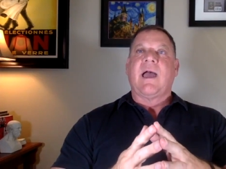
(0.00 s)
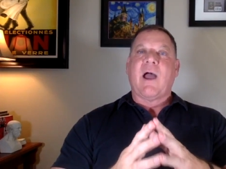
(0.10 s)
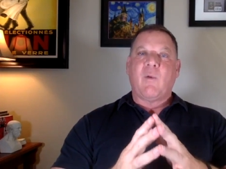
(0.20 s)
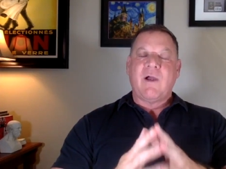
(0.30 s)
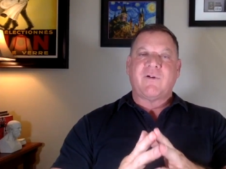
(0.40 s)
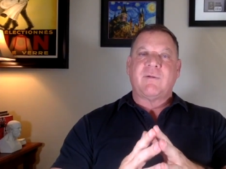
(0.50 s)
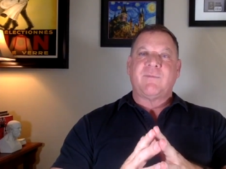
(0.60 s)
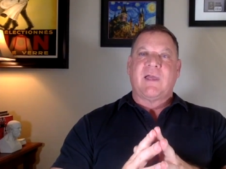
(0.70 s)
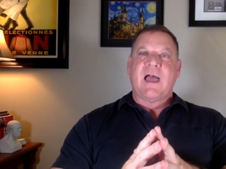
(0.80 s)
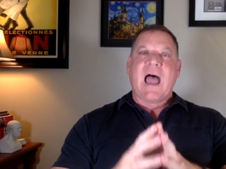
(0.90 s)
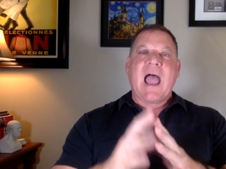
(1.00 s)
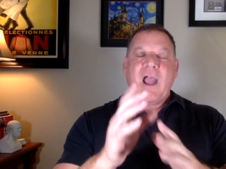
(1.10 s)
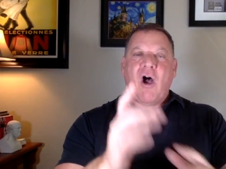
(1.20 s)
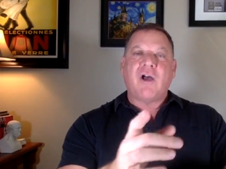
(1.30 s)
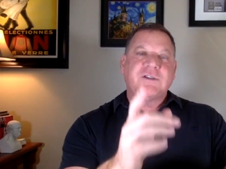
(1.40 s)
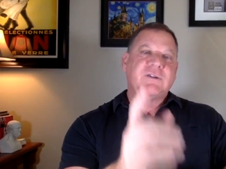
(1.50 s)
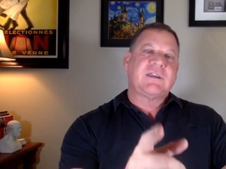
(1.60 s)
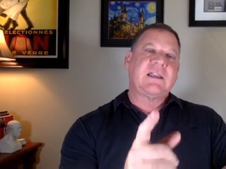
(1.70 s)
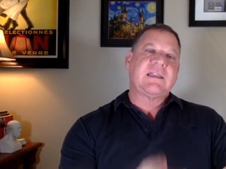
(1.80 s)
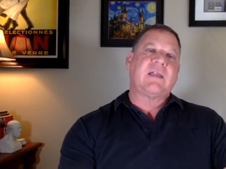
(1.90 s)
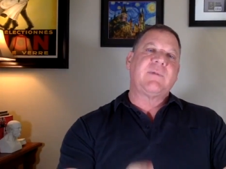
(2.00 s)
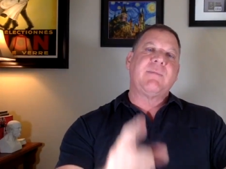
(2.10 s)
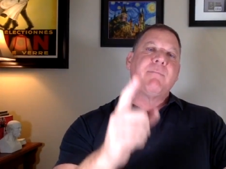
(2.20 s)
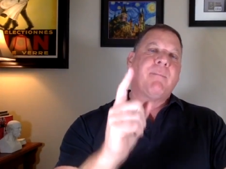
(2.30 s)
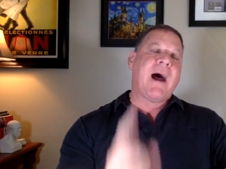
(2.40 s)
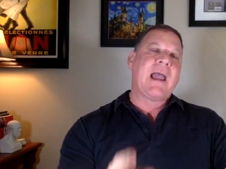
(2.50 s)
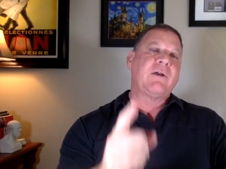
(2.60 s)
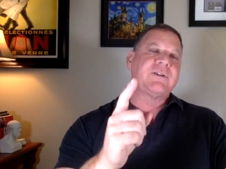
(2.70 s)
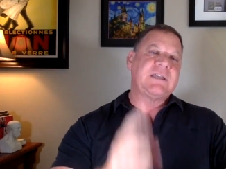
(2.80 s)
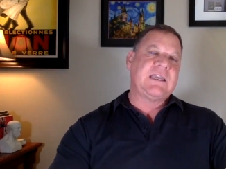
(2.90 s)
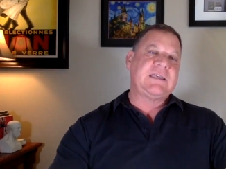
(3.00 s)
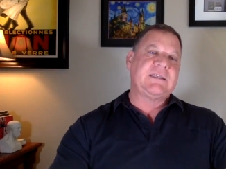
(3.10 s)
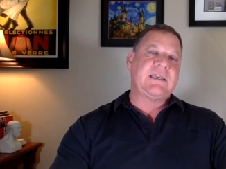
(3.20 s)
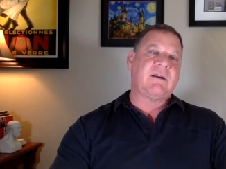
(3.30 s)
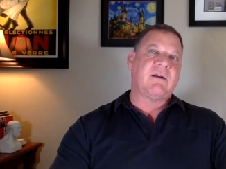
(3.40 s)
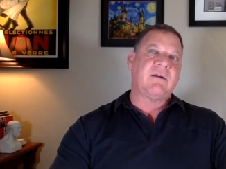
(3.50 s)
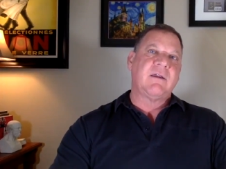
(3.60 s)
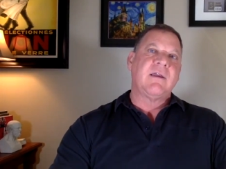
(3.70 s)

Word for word: However, I also think that'd be miles easier